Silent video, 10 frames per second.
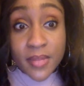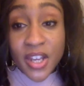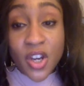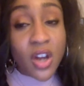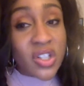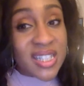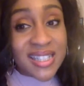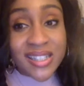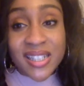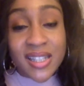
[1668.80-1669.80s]
And y'all
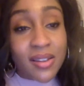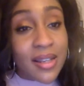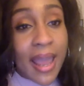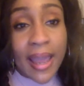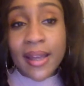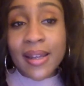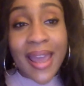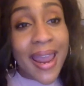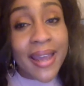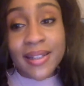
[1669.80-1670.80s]
just
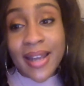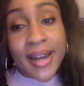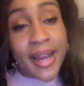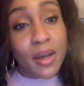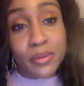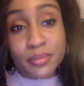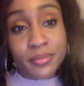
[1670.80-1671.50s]
handing that out.